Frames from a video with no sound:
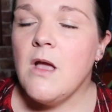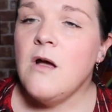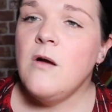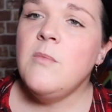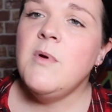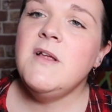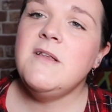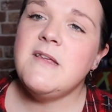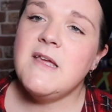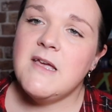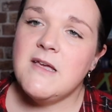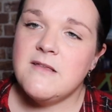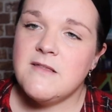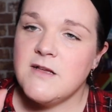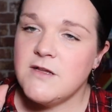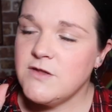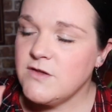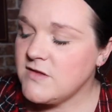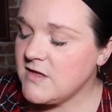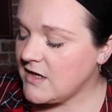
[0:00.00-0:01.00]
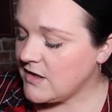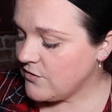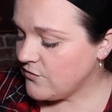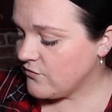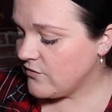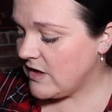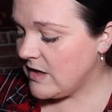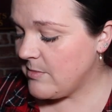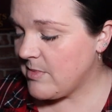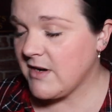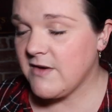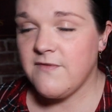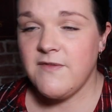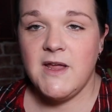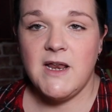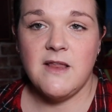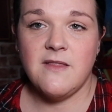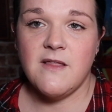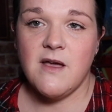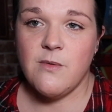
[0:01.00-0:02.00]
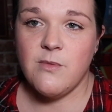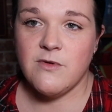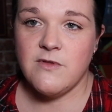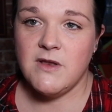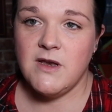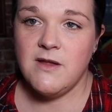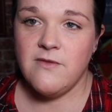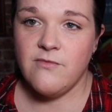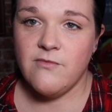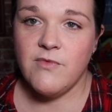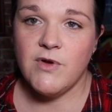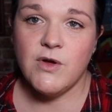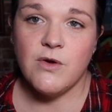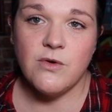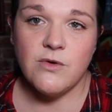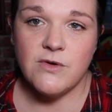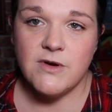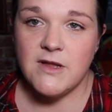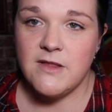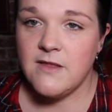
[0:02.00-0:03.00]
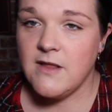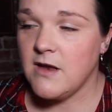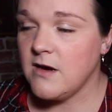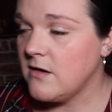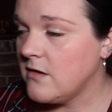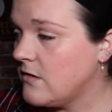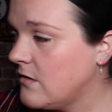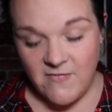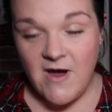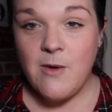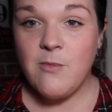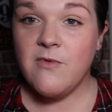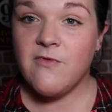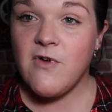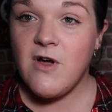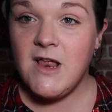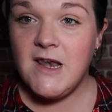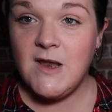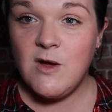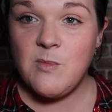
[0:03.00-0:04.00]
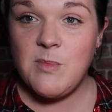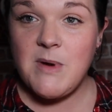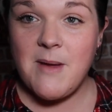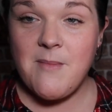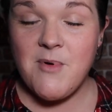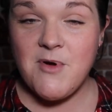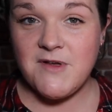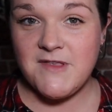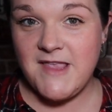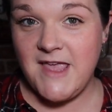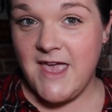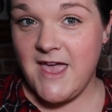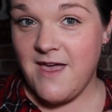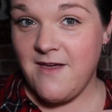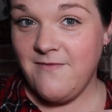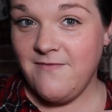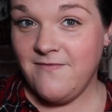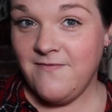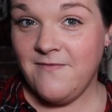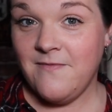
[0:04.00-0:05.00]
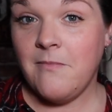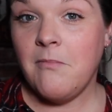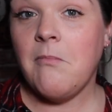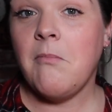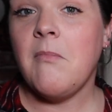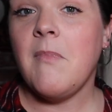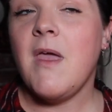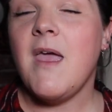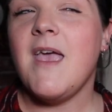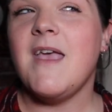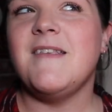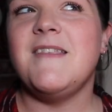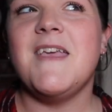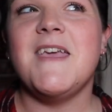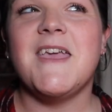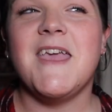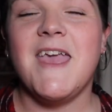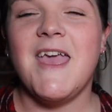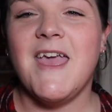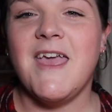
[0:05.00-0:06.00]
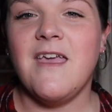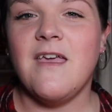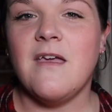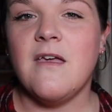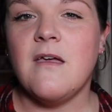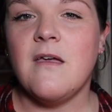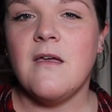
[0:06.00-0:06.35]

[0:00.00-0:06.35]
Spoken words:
Oh my days. I just had a really bad feeling that I wasn't even recording then. Right, we've got a little black box here. Is it a key?